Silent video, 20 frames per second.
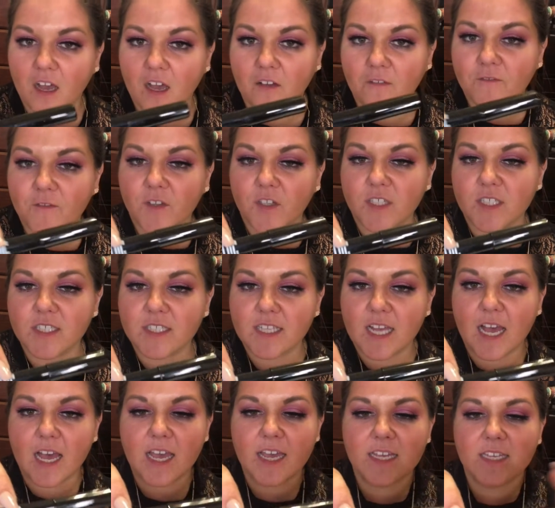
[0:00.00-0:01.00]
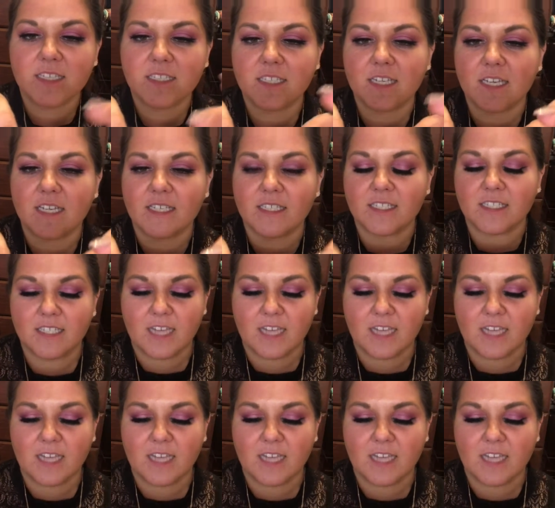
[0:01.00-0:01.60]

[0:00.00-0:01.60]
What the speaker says: A full size is